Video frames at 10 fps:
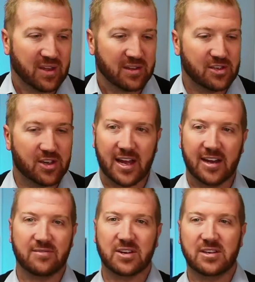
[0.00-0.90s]

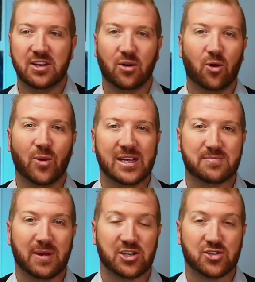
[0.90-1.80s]
You always
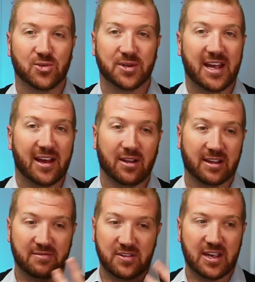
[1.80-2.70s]
make sure now, like
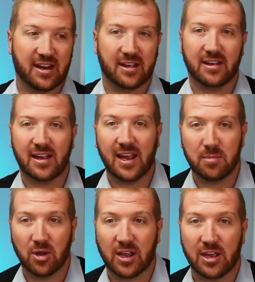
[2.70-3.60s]
if you get a hamburger,